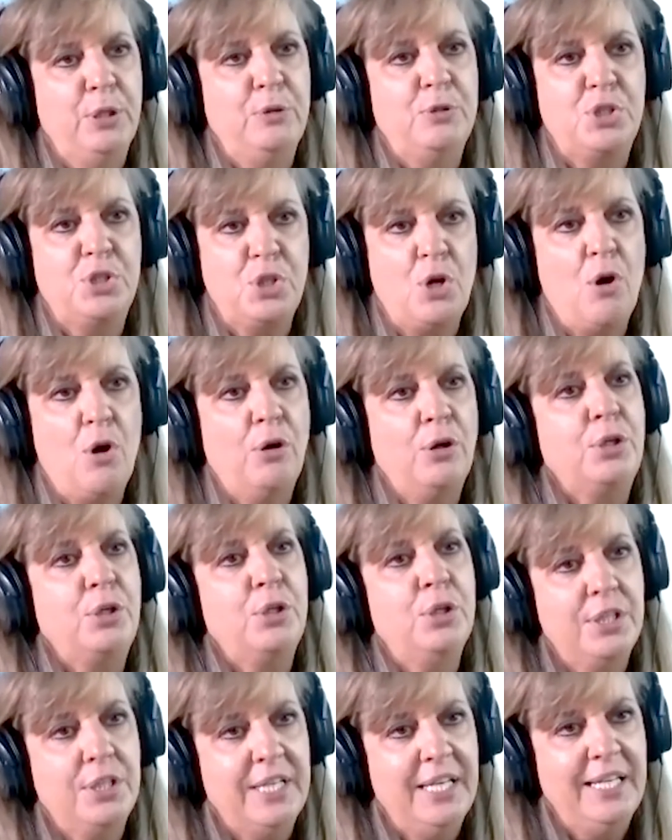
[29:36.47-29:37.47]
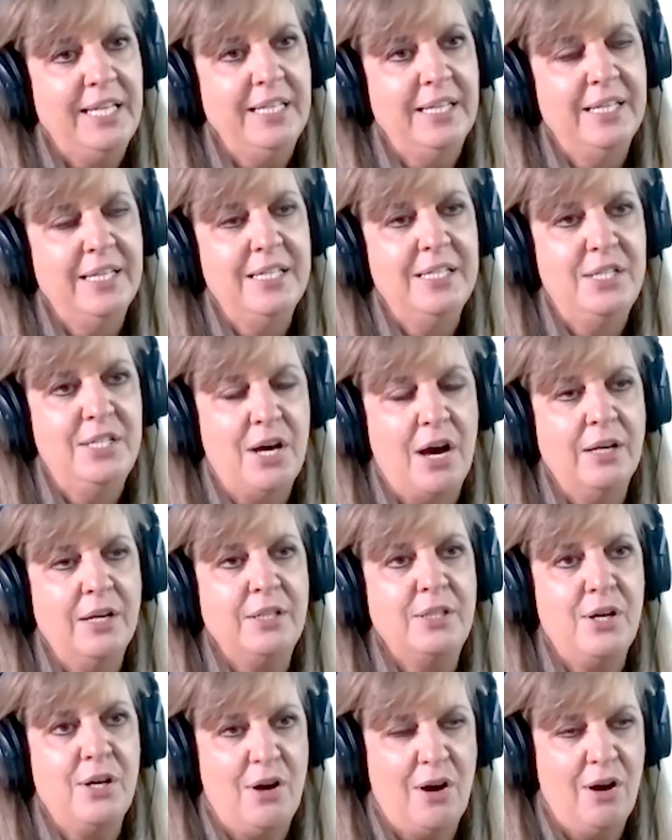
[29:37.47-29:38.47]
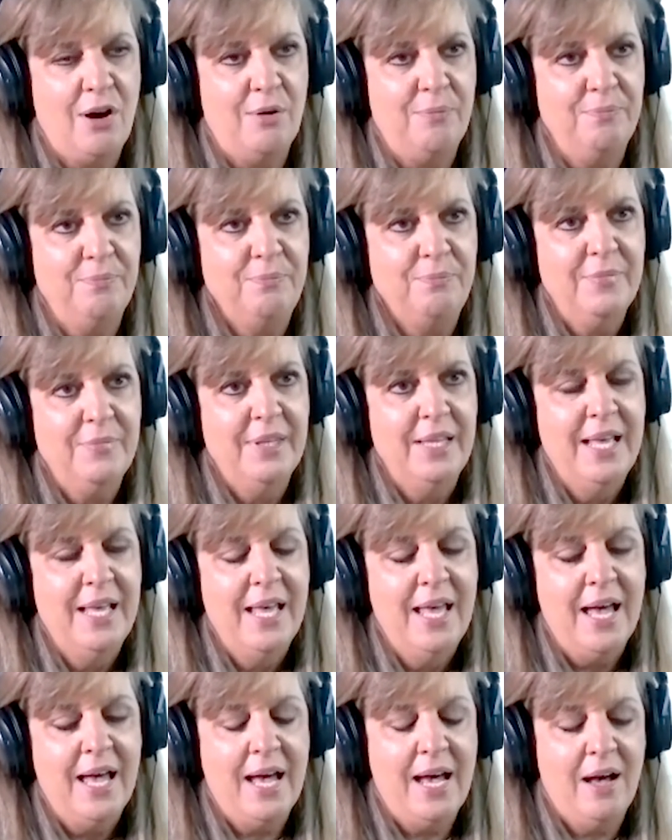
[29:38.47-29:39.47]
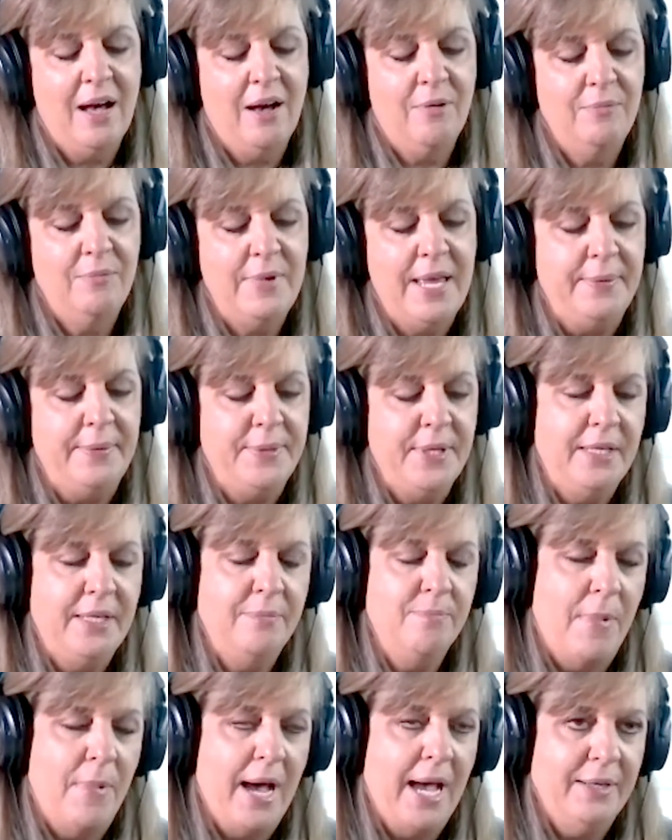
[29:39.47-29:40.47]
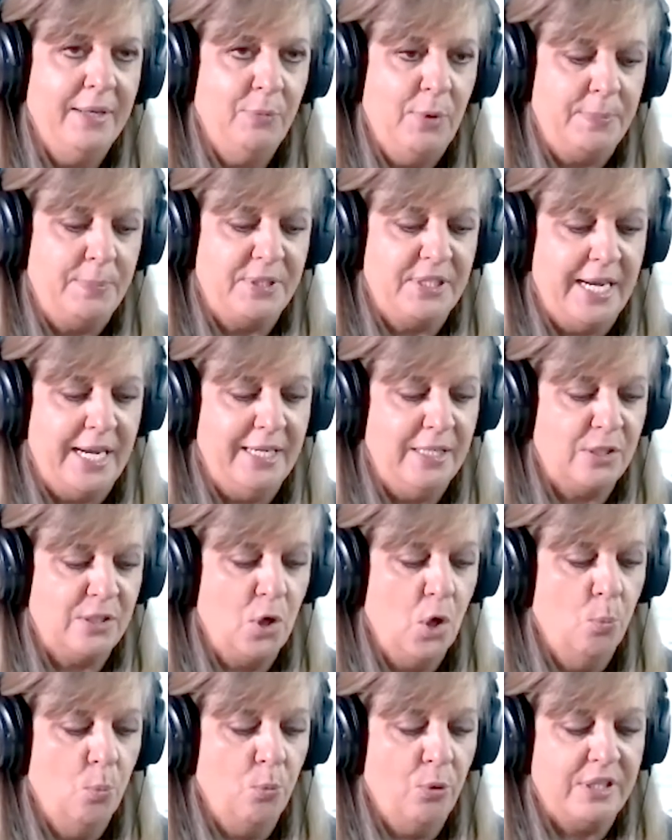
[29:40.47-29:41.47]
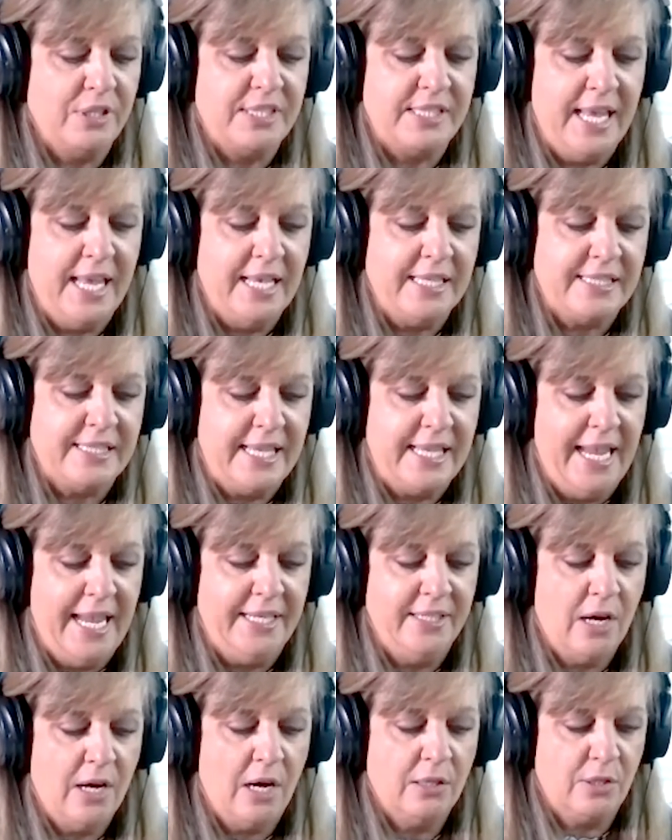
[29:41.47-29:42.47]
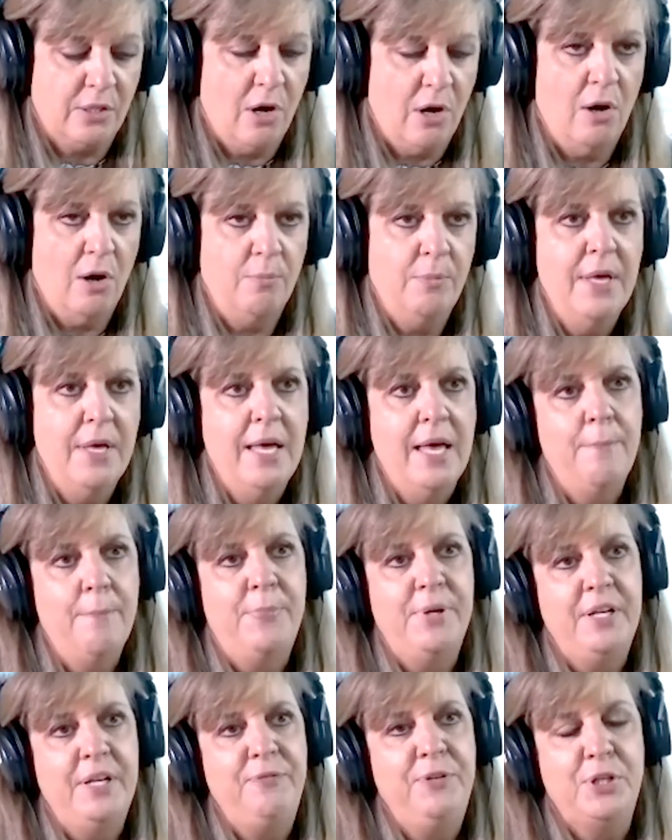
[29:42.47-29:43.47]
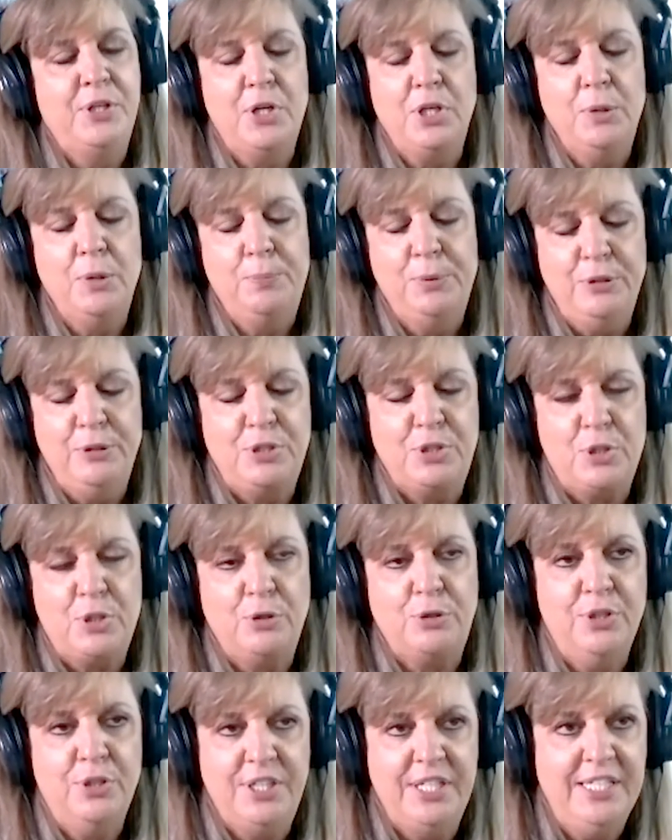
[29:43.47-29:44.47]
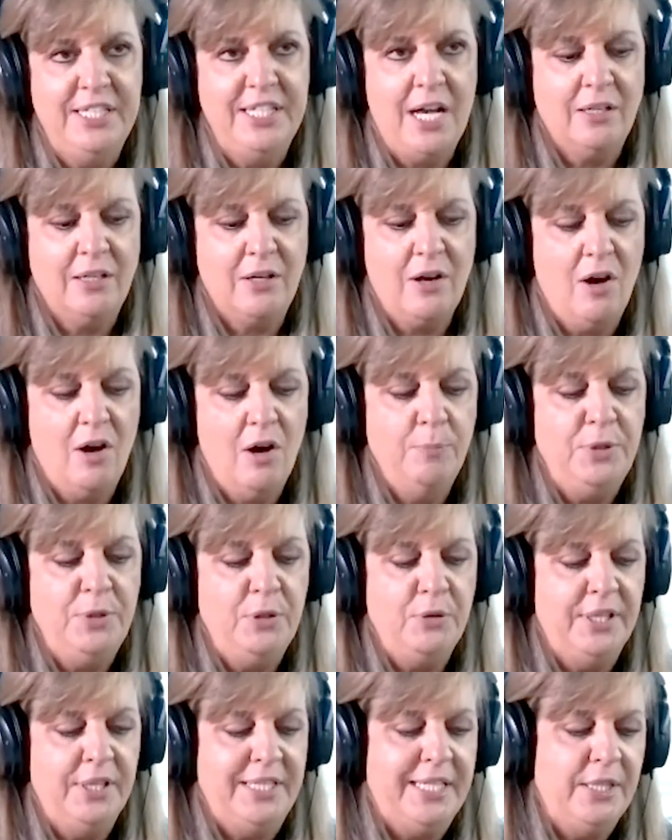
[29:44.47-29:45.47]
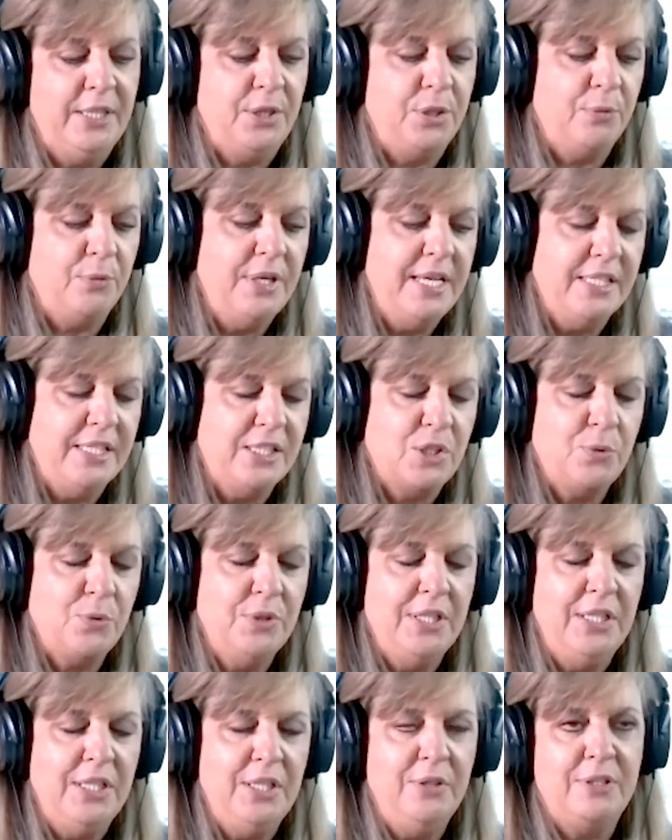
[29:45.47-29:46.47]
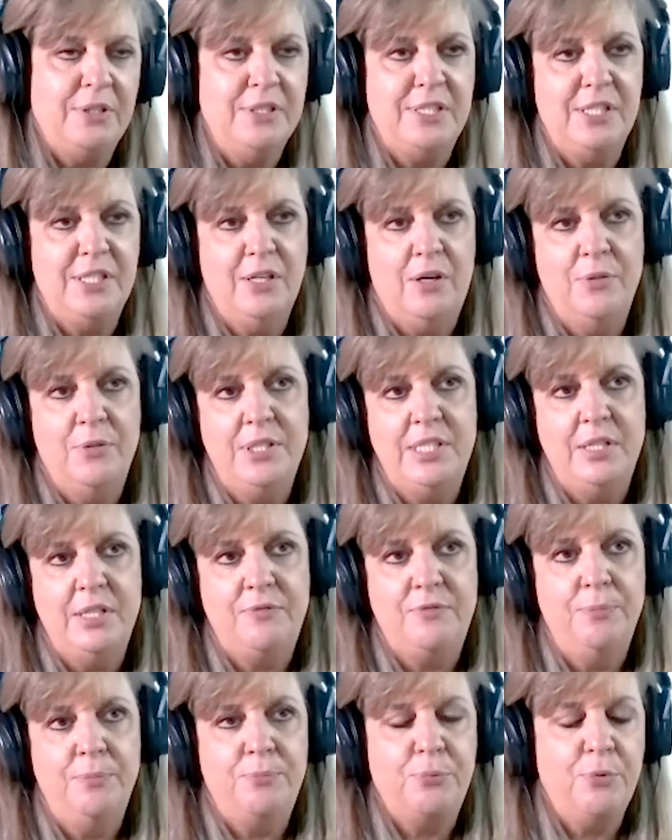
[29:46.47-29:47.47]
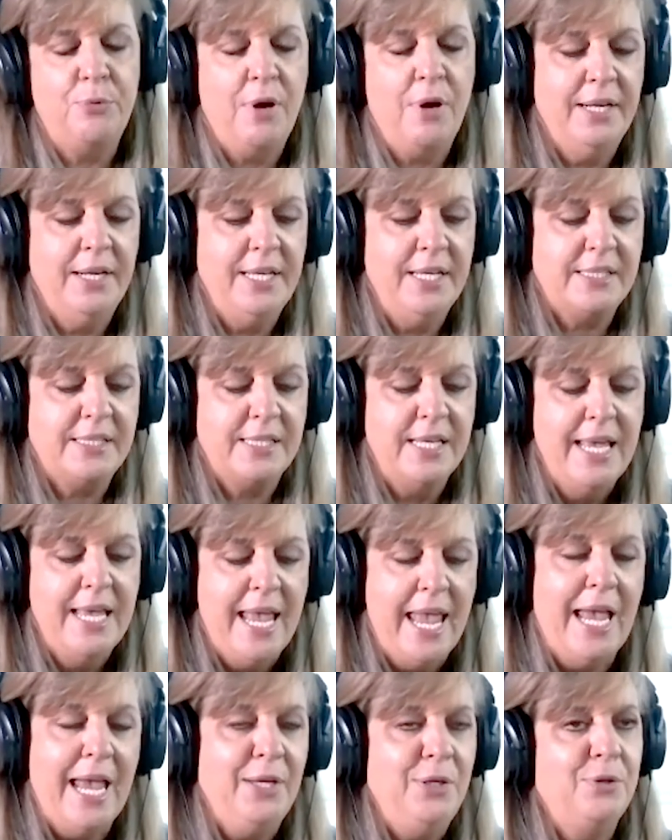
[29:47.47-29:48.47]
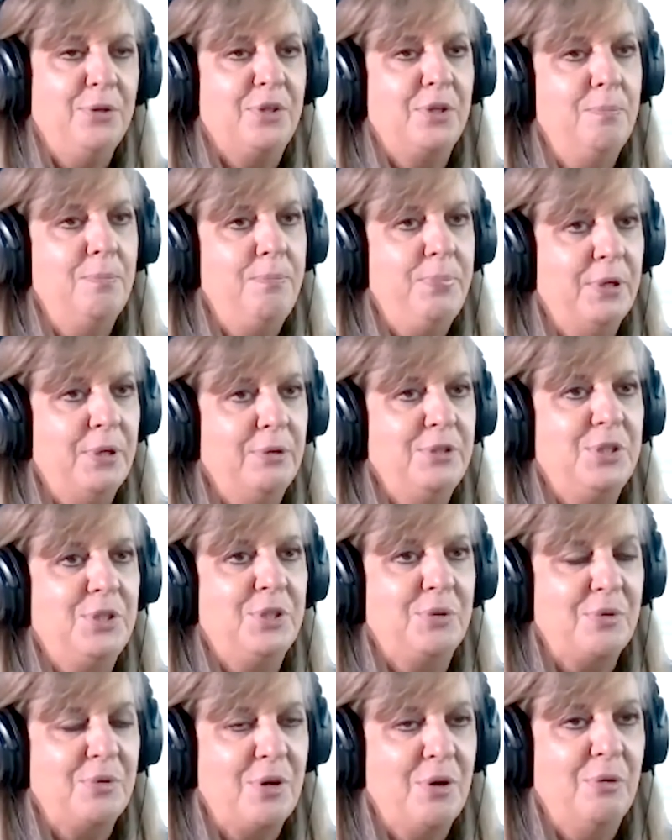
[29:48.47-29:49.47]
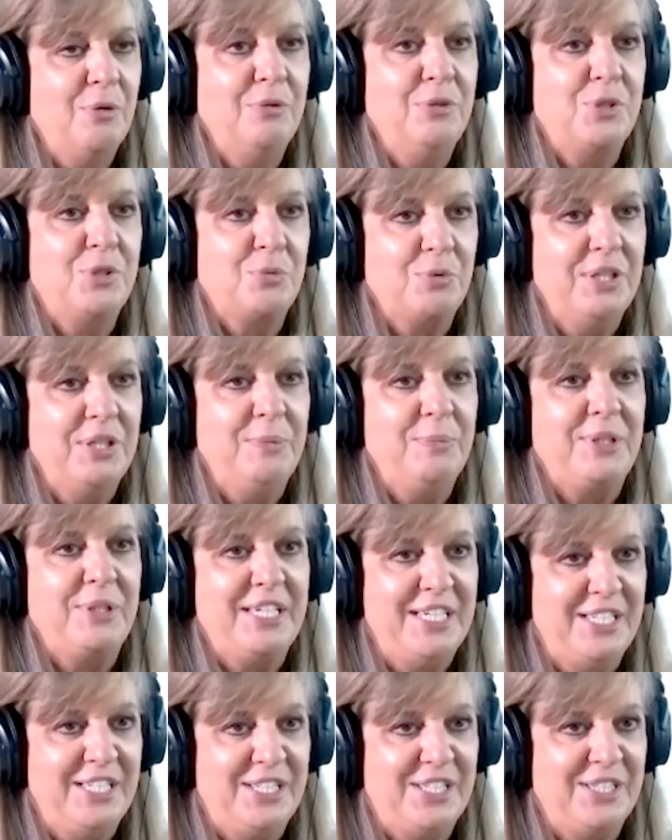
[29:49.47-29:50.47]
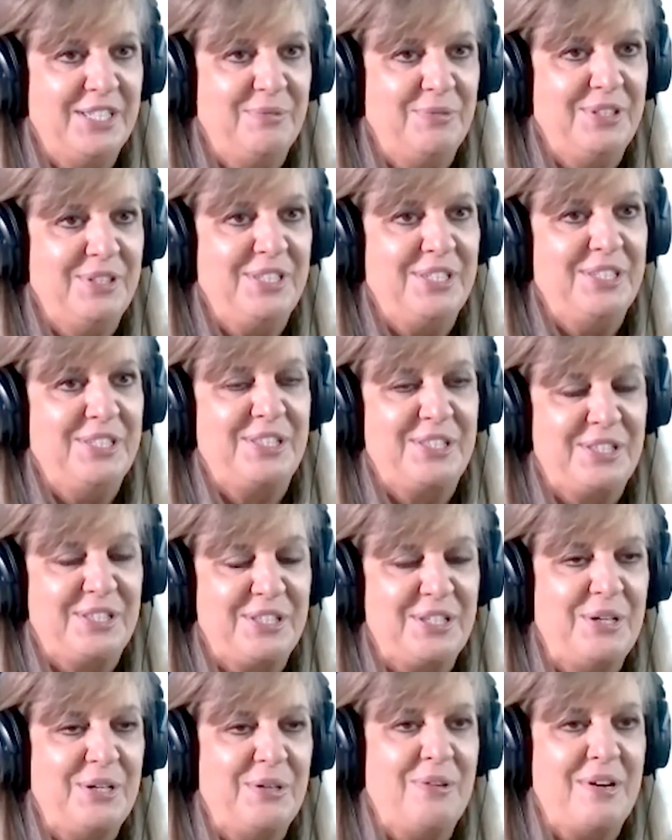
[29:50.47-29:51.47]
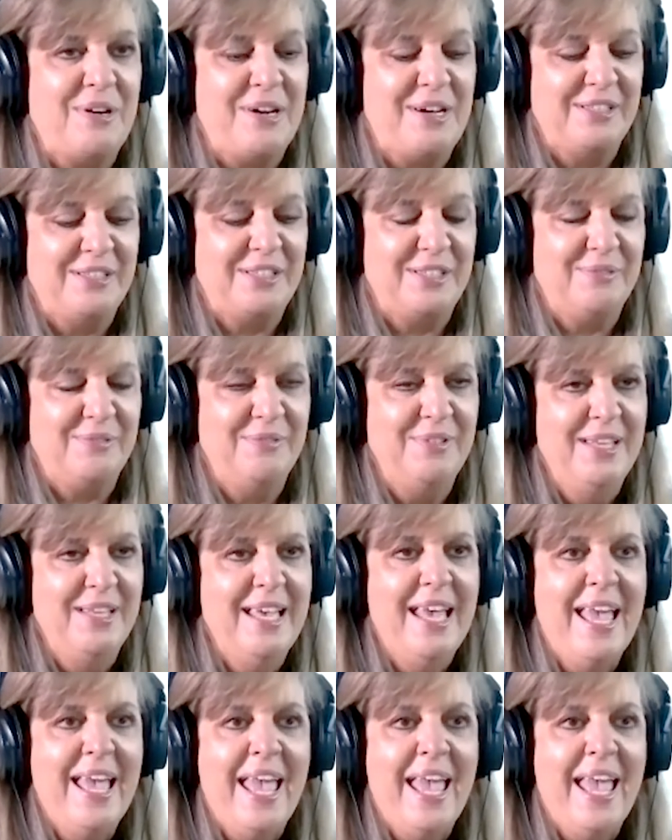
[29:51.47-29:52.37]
bluestarcooking.com. Yes. Um, and then my website is homewerkssa.com. But if you go to bluestarcooking.com, you can get their history, you can see all the different products, and you can build your own dream kitchen, which is so awesome.